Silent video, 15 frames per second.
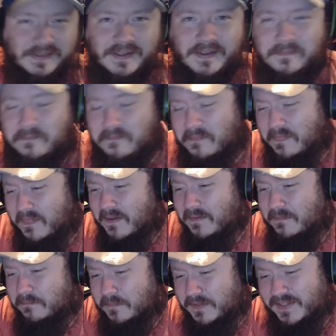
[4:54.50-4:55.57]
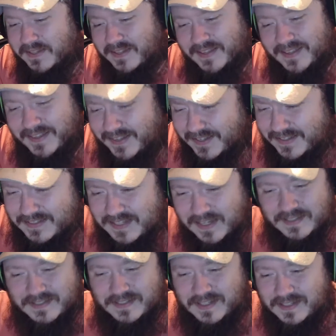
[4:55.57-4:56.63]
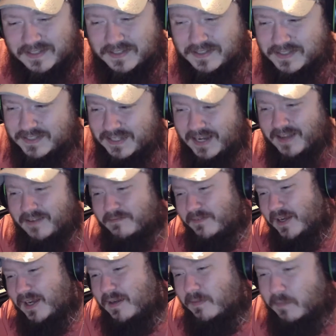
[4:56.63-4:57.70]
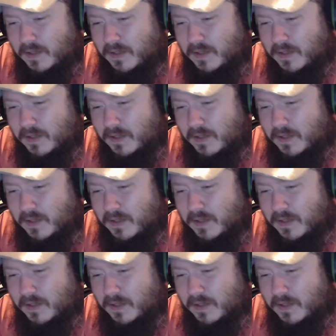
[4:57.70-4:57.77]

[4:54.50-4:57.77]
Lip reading: that, but it's such a sad vibe.